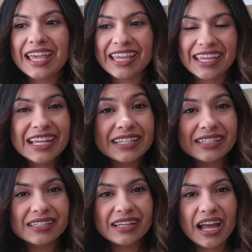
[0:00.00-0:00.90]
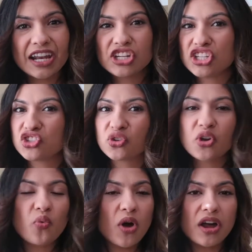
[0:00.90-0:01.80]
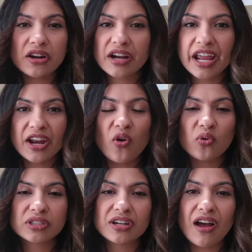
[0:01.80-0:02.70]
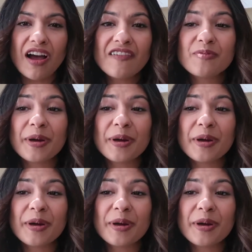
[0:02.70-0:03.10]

eat, to kind of just drink water and hold it off.